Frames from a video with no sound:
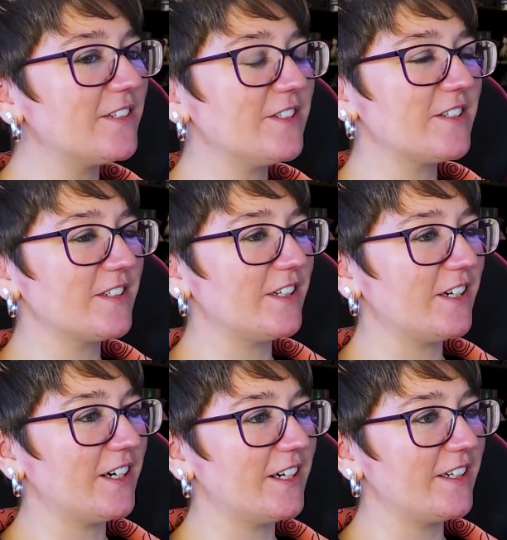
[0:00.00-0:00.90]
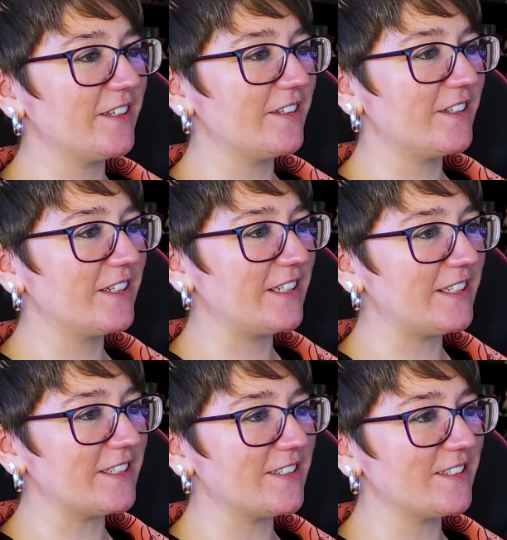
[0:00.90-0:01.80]
of us are the
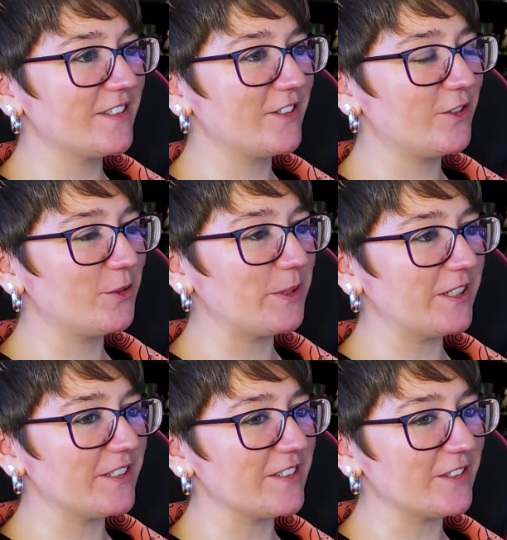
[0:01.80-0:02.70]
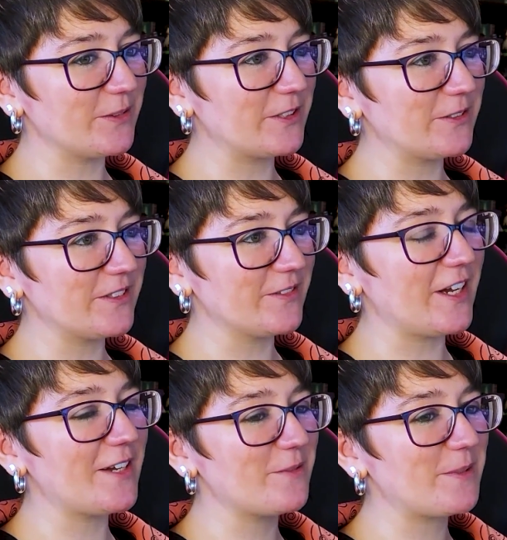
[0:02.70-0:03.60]
greatest Q players in the world. Well,
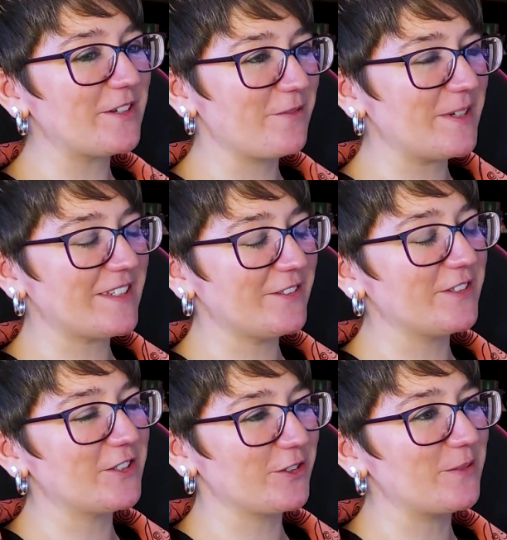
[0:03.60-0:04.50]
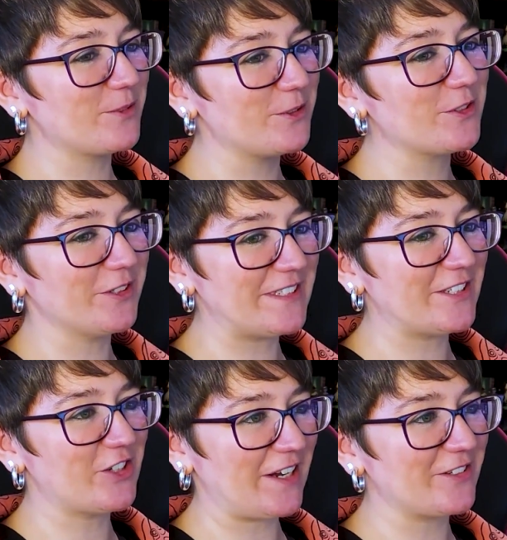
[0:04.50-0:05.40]
I'm speaking for myself here, Joe. I'm so sorry to
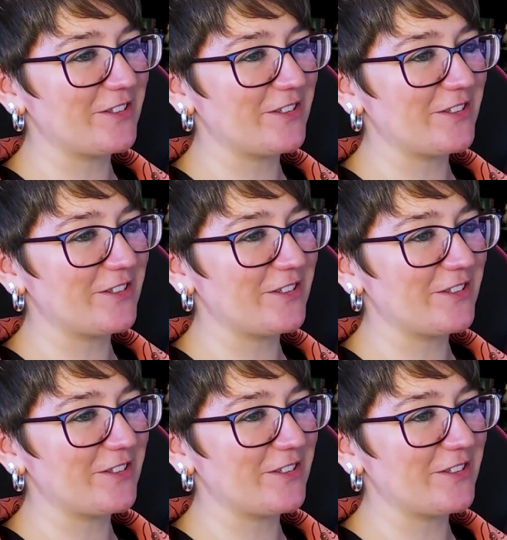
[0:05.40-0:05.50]
drag you